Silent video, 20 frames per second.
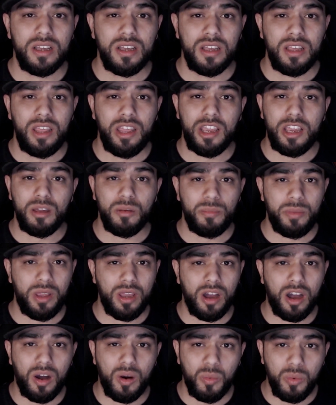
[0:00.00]
You can be
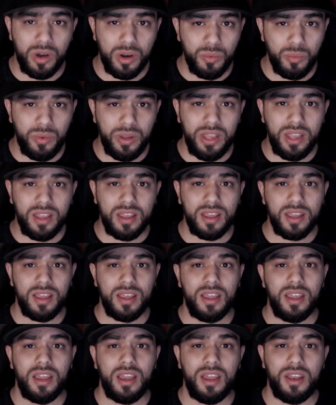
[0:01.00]
hot one week,
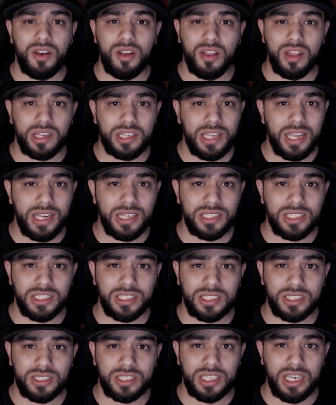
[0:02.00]
and all it takes
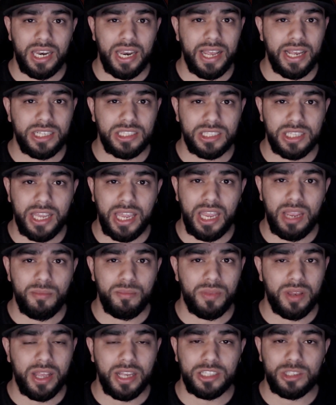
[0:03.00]
is the next game
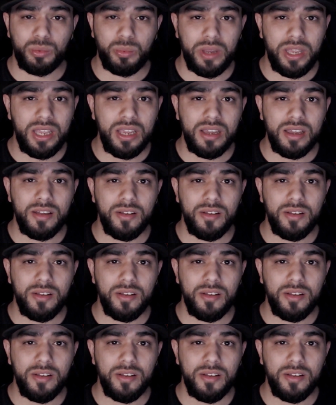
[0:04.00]
next week